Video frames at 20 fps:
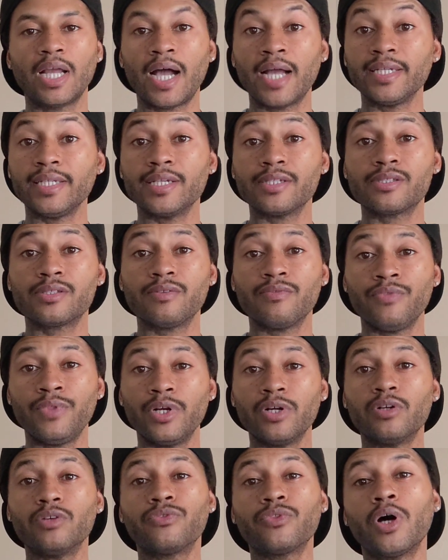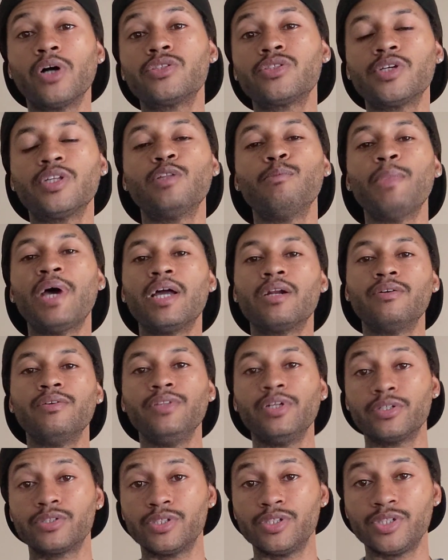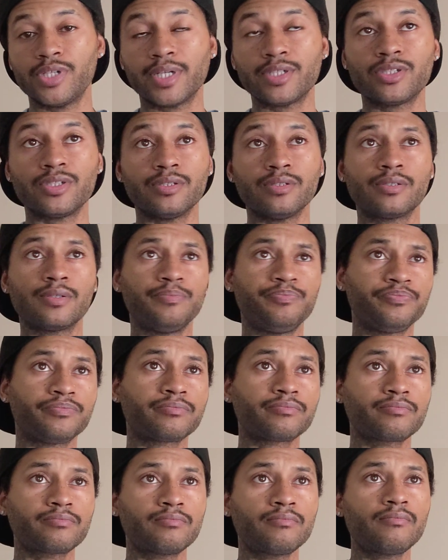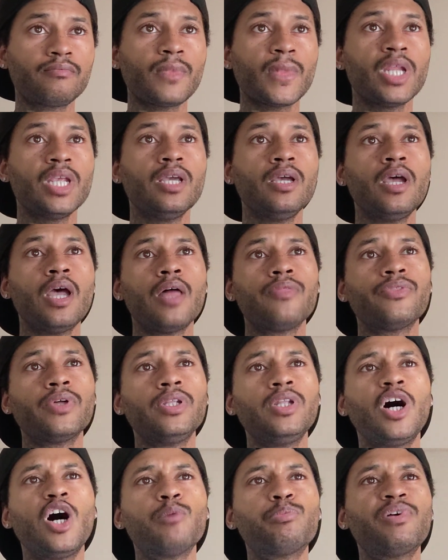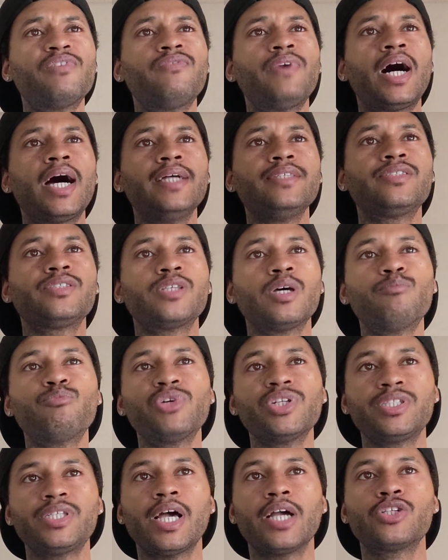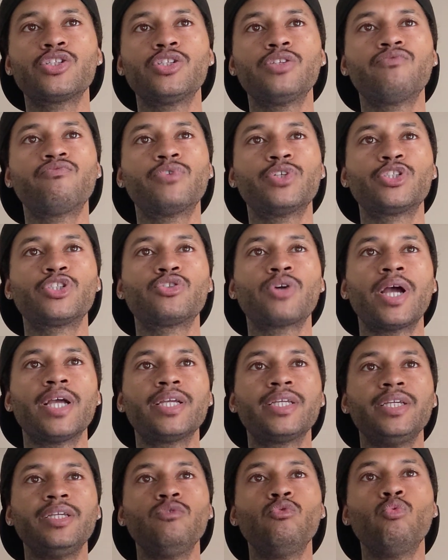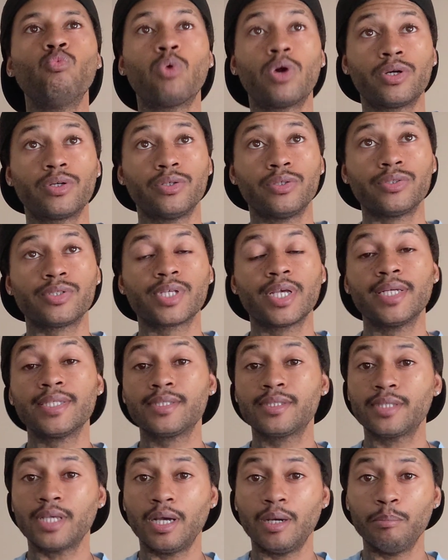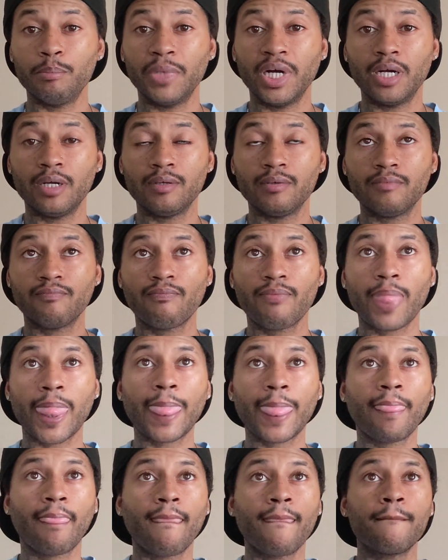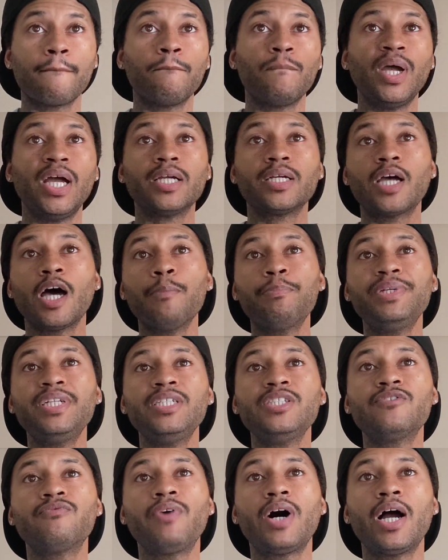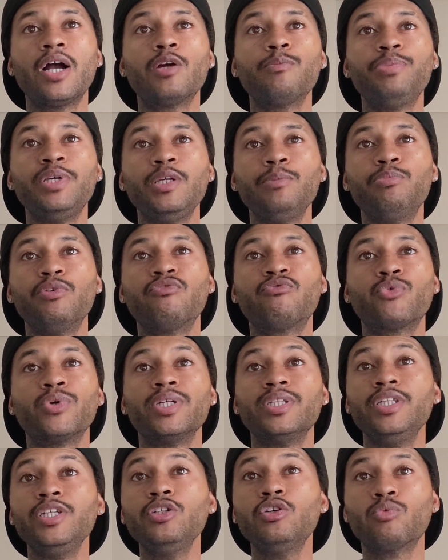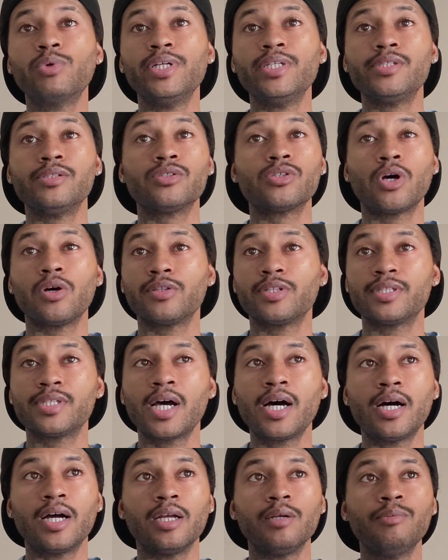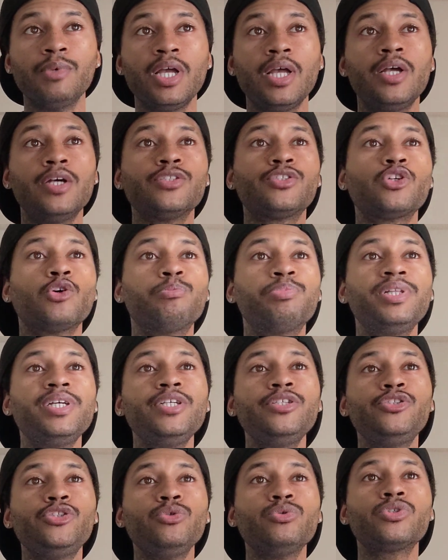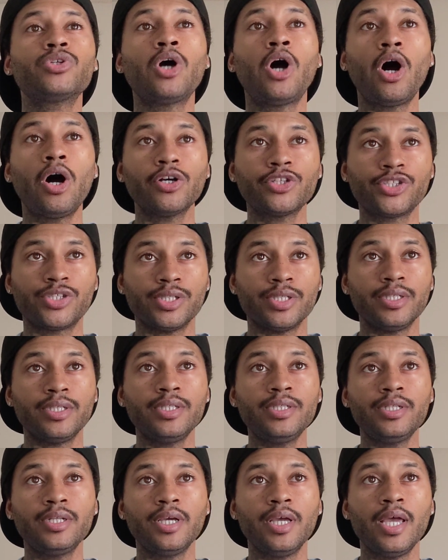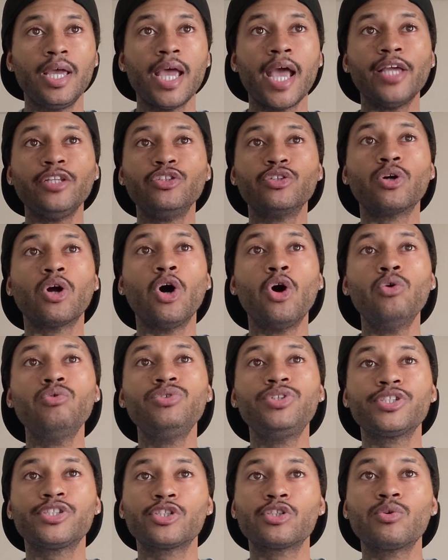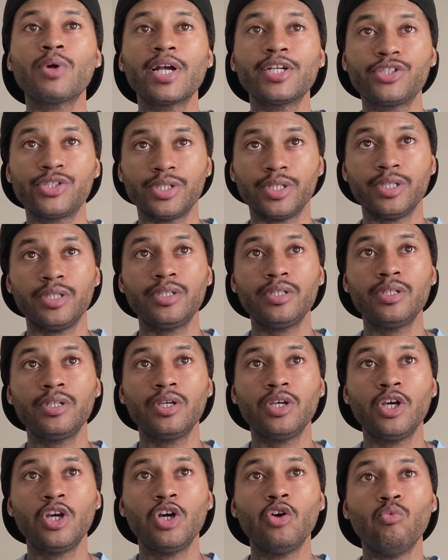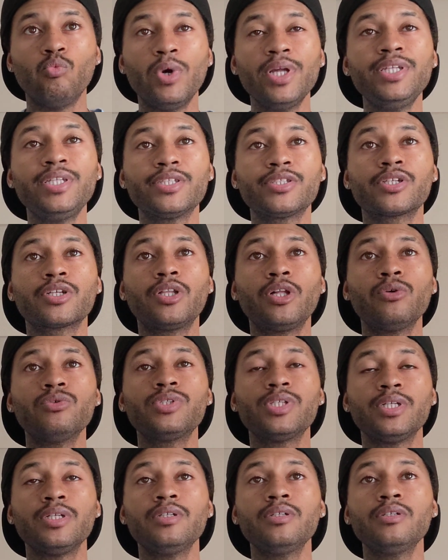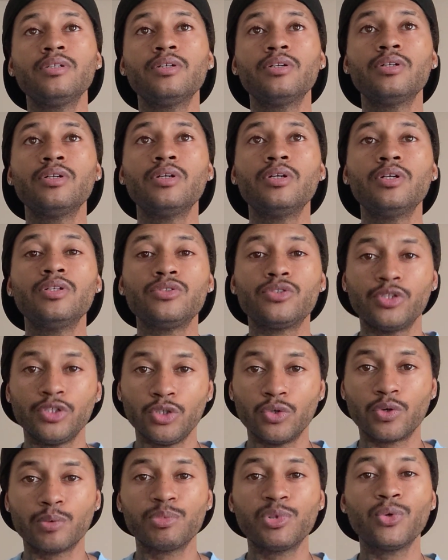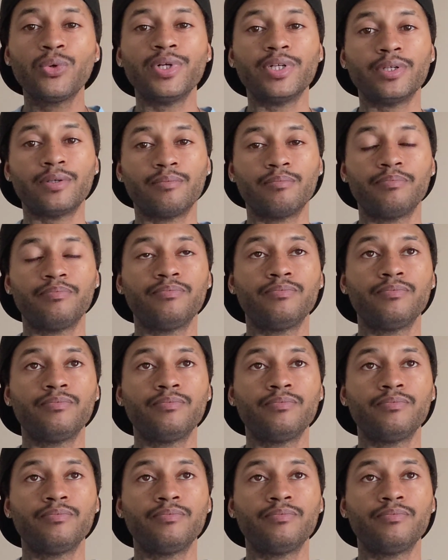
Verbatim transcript: I guess, their thoughts on the matter and their suggestions. The law provides some protection for striking workers, some. Companies fire people for illegal reasons all the time, so please use caution and your own discretion when disclosing to your employer.